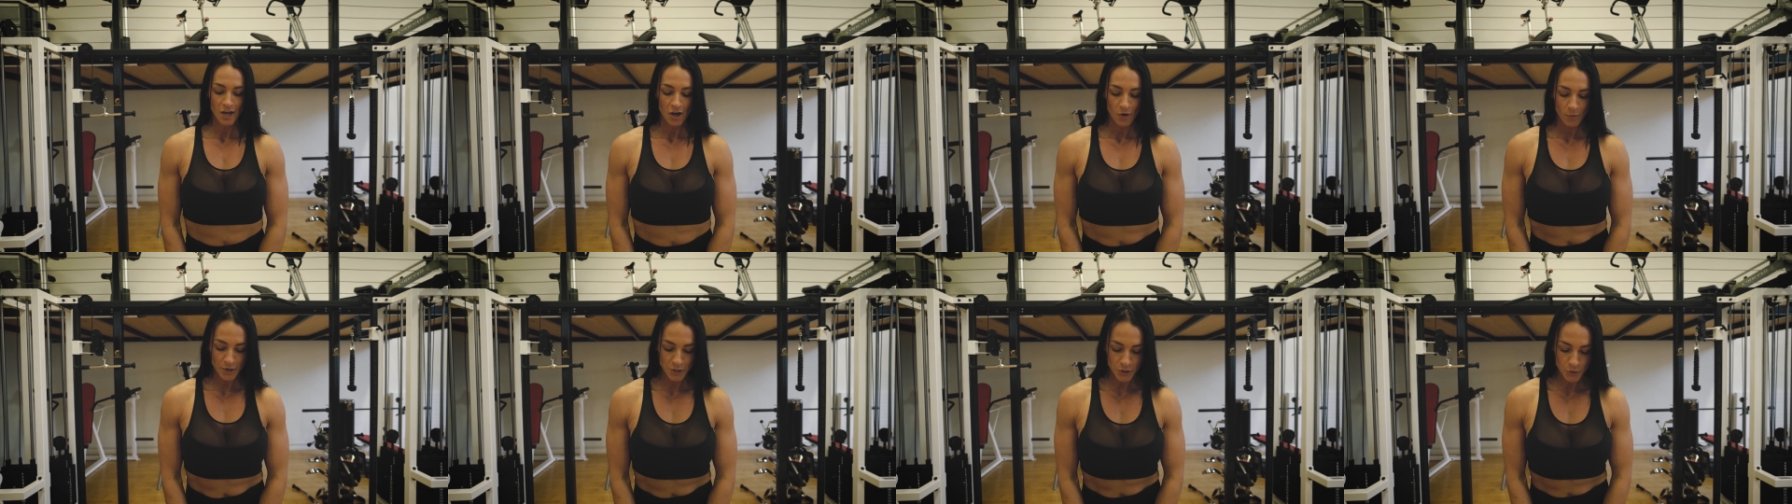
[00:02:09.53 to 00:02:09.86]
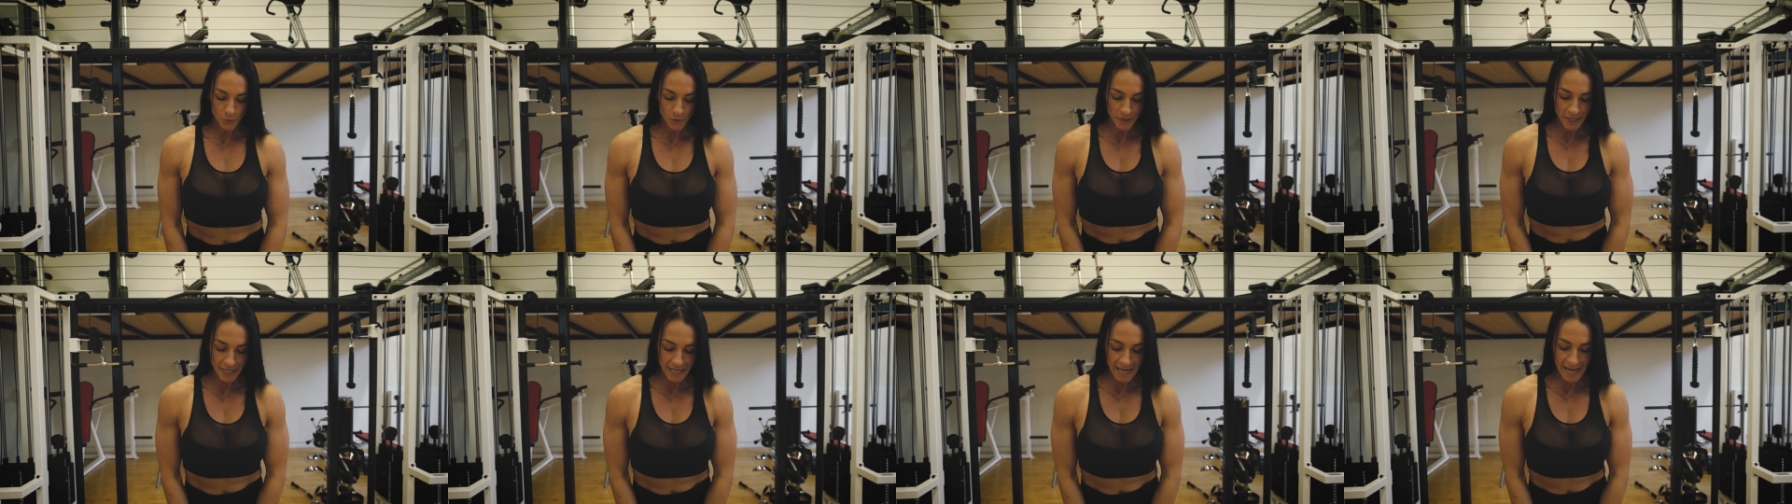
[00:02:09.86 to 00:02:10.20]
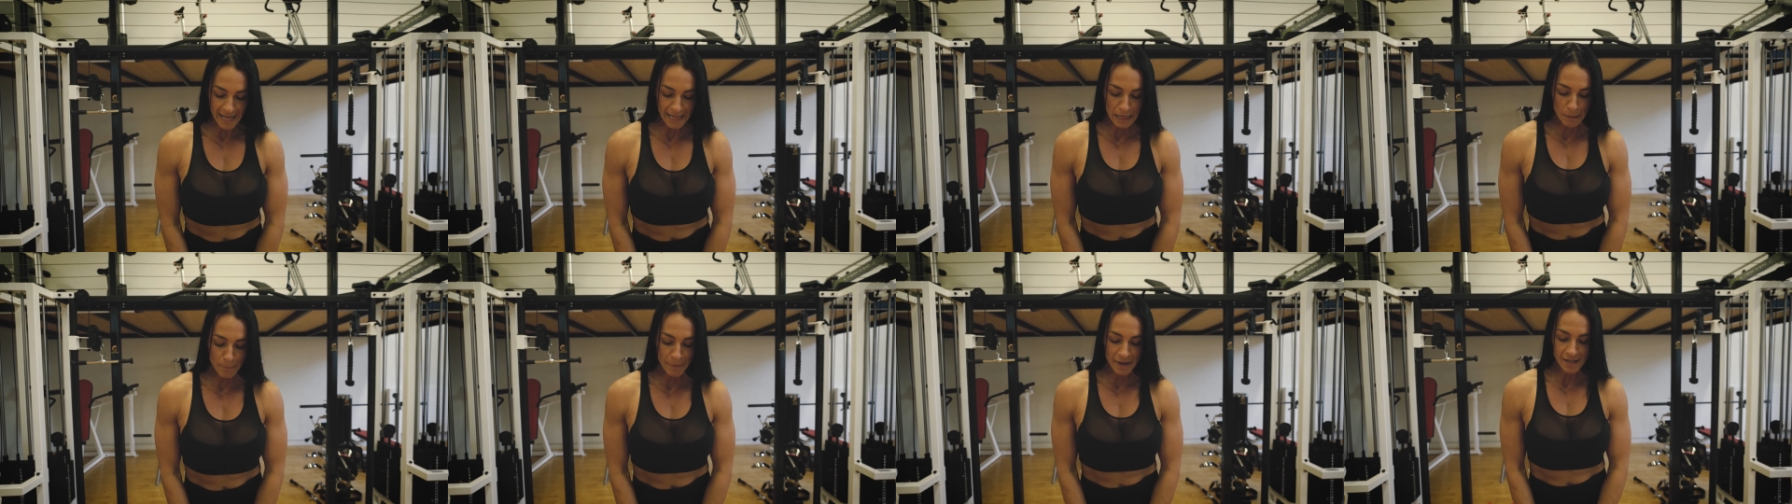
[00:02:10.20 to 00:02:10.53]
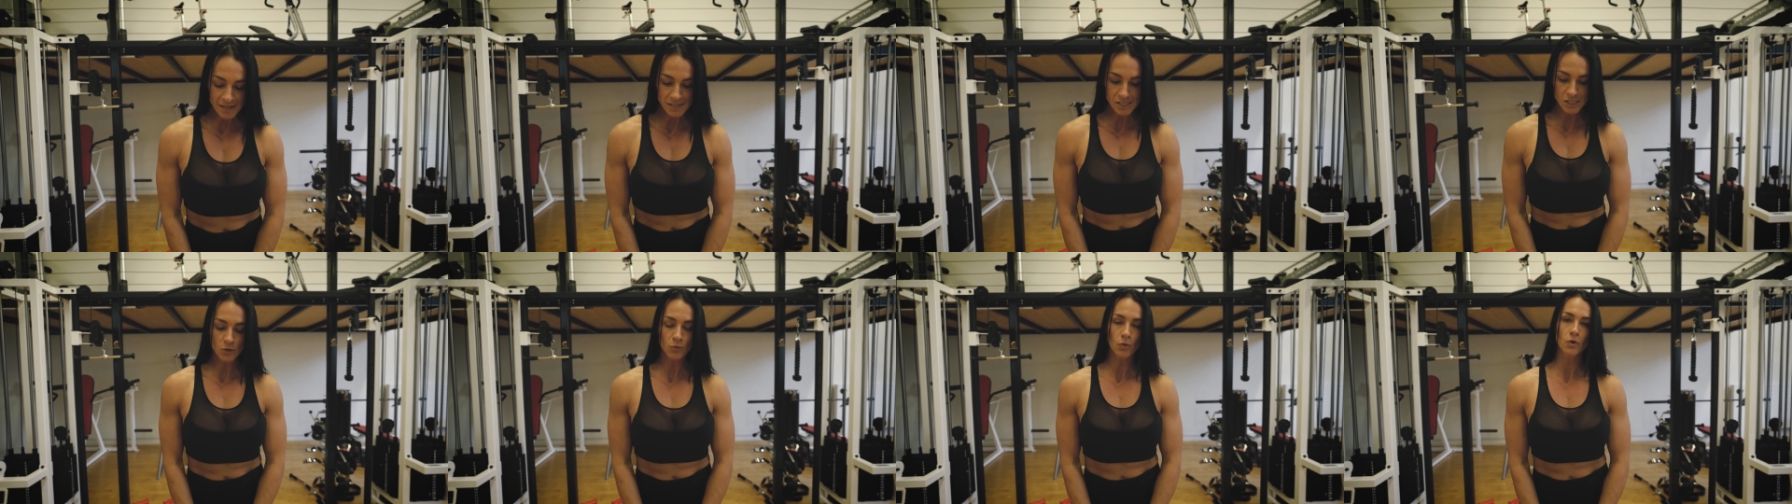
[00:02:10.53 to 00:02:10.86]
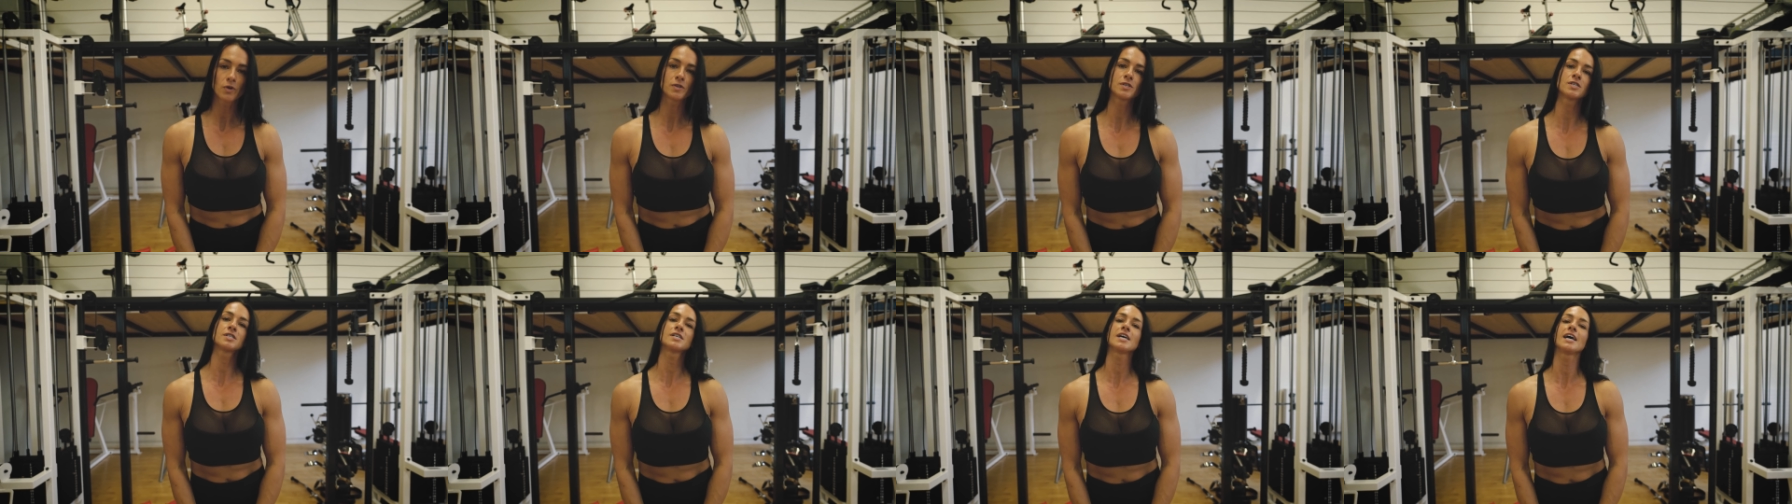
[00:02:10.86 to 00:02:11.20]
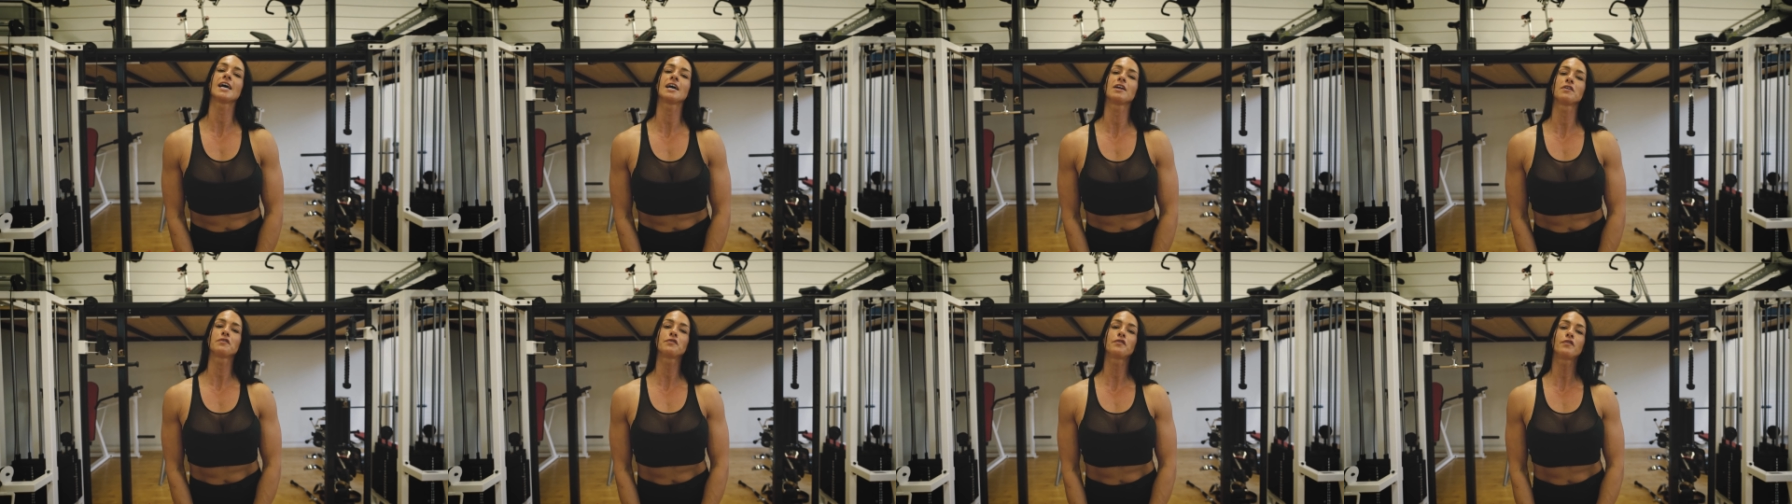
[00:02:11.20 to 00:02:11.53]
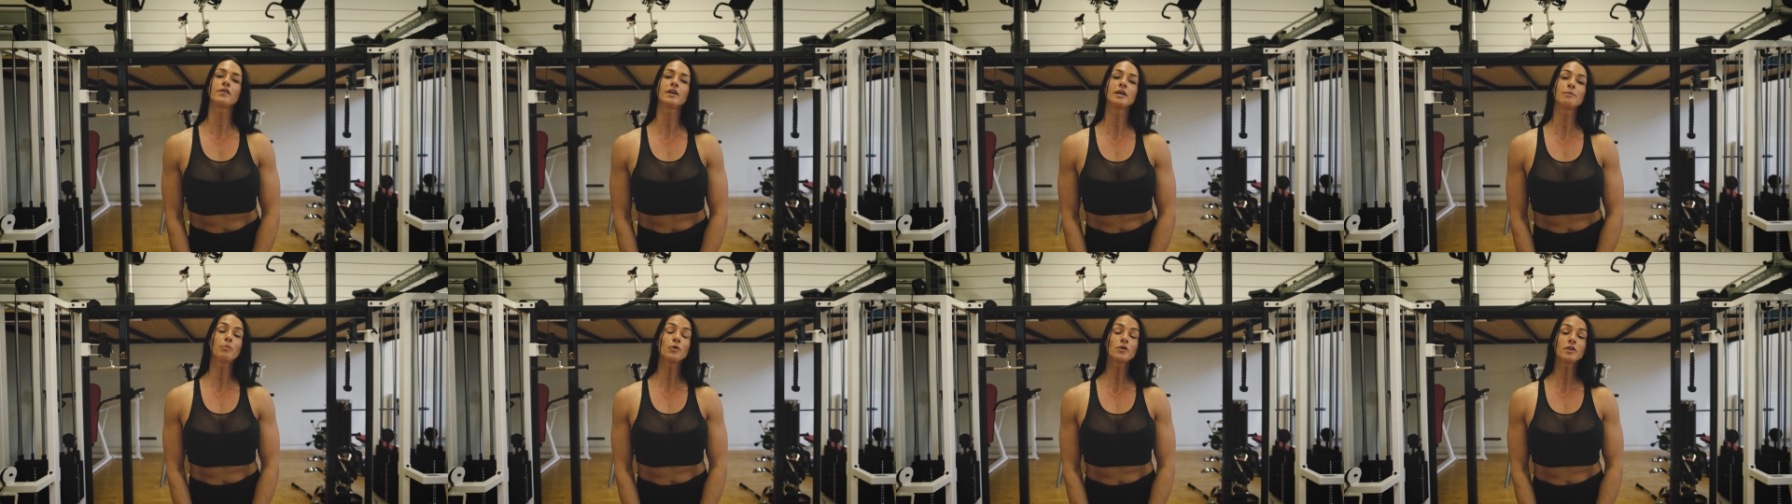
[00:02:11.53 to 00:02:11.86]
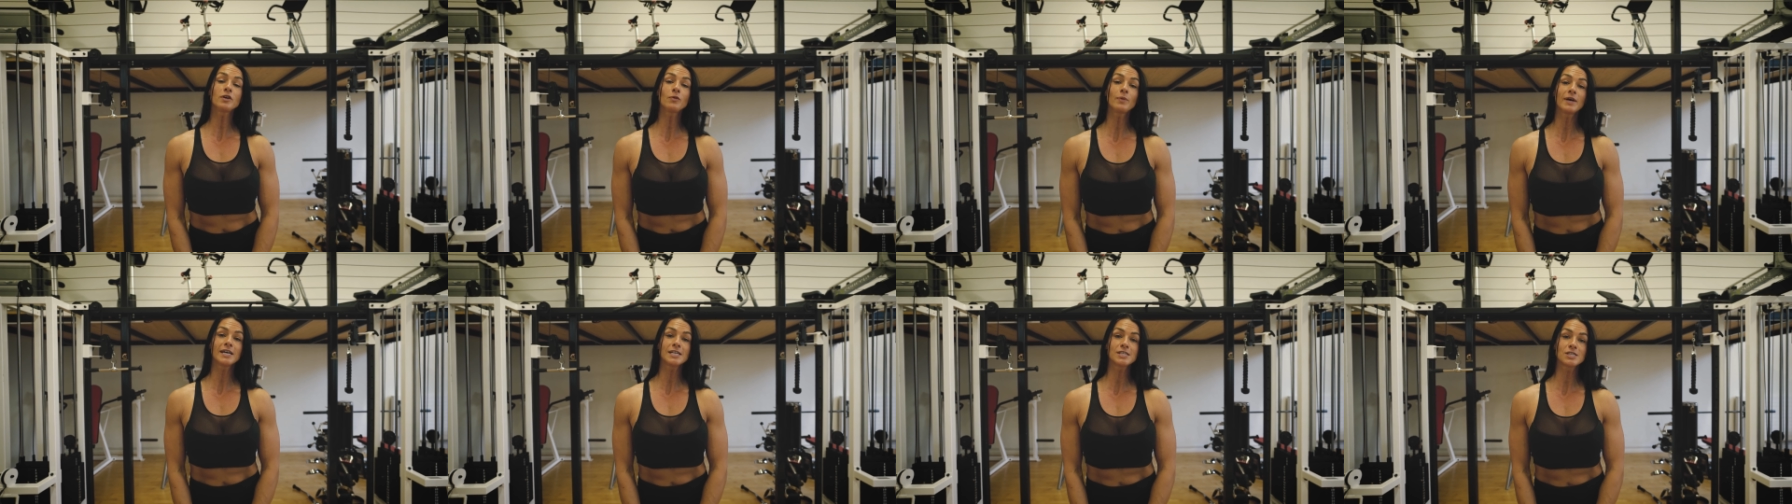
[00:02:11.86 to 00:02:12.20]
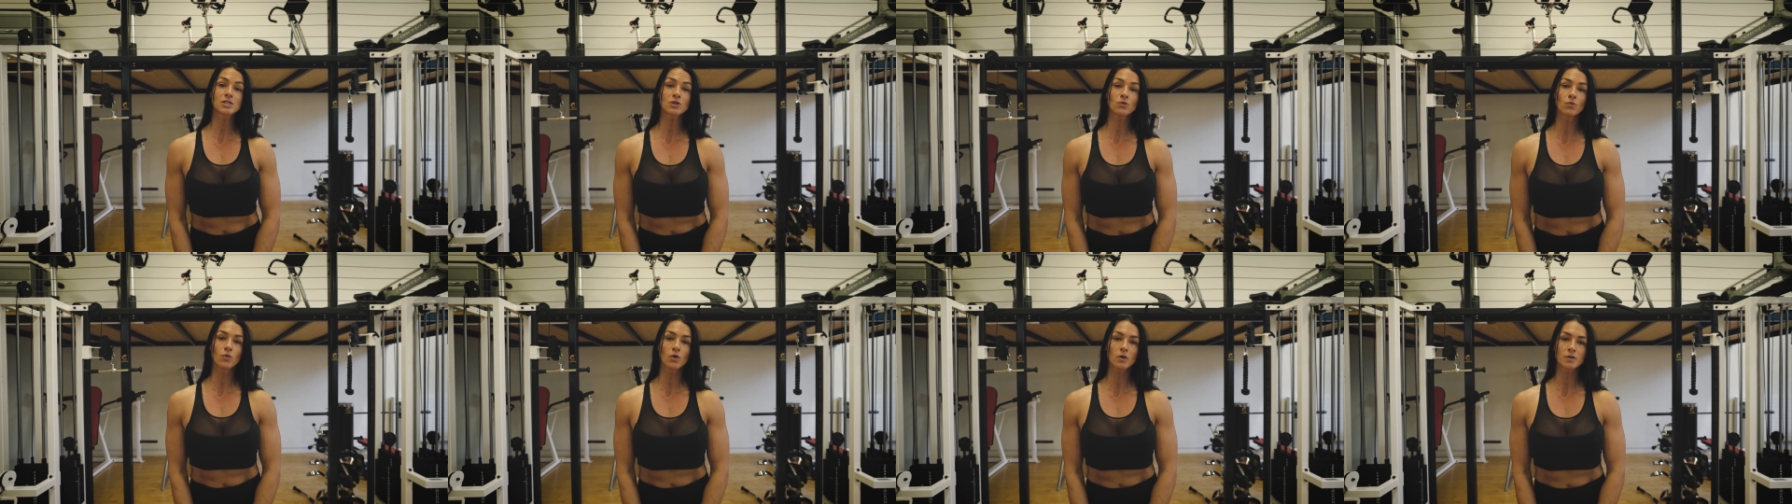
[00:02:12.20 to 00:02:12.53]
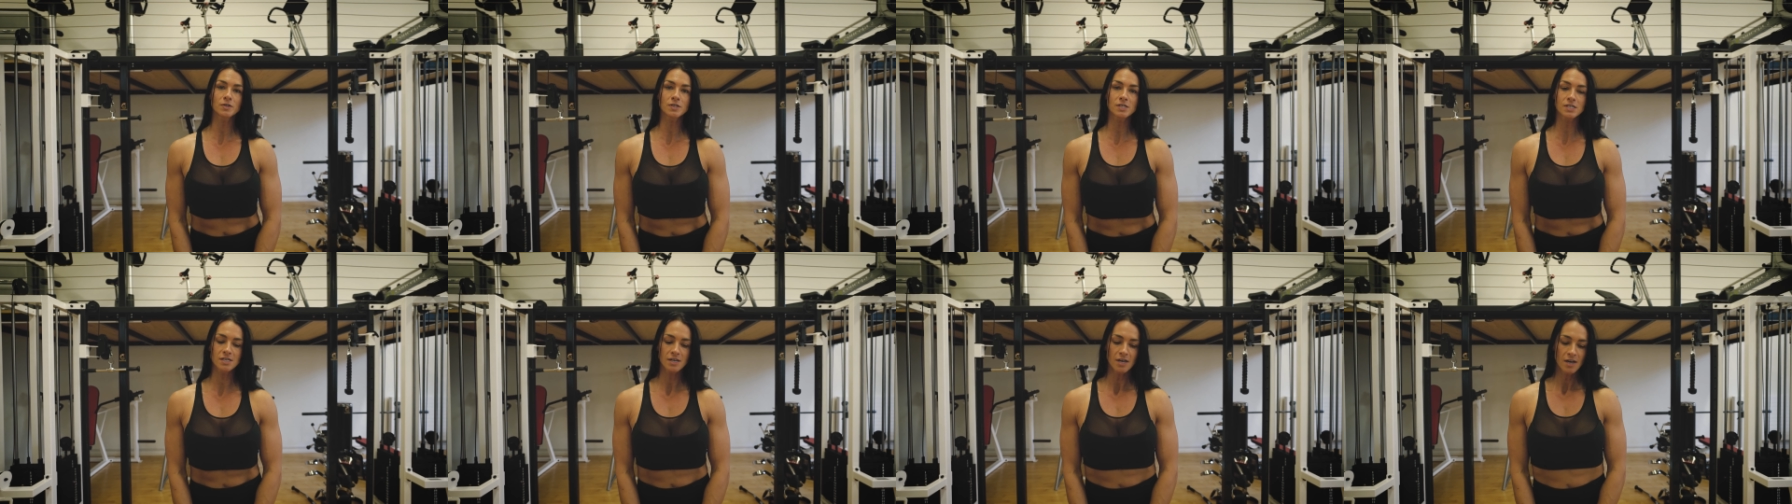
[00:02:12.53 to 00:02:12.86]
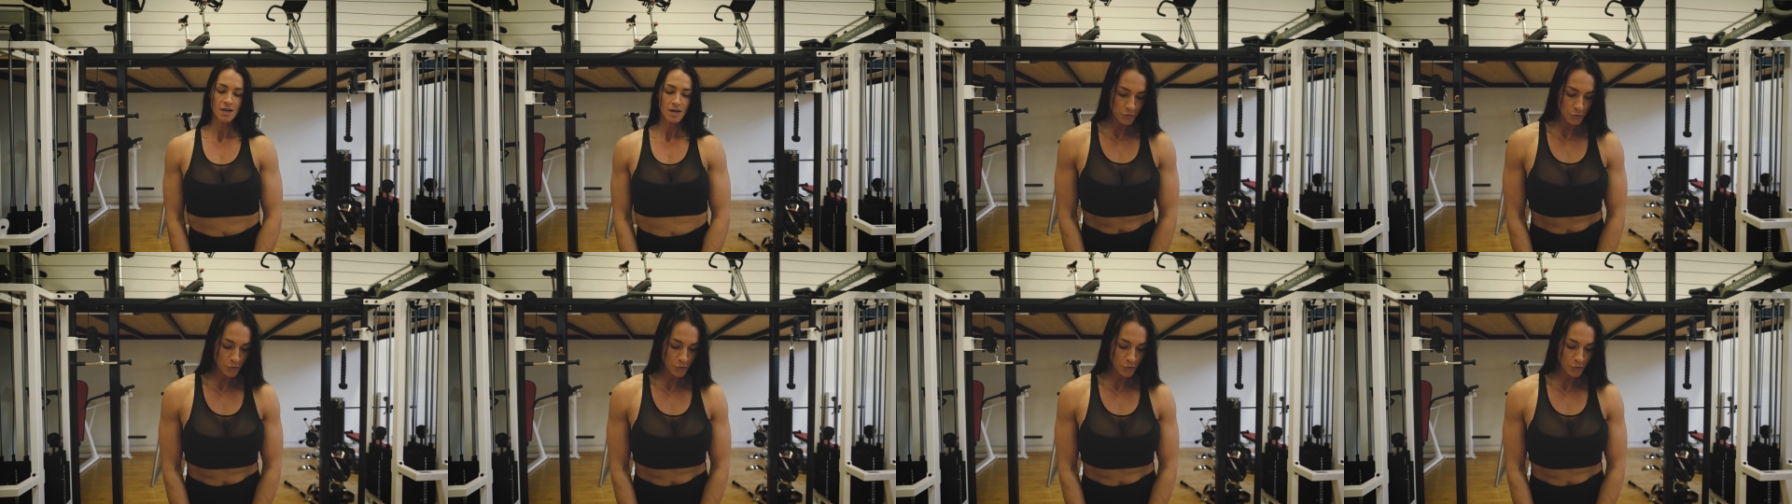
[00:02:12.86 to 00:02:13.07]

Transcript: We're doing kettlebell squats and free bodyweight squats.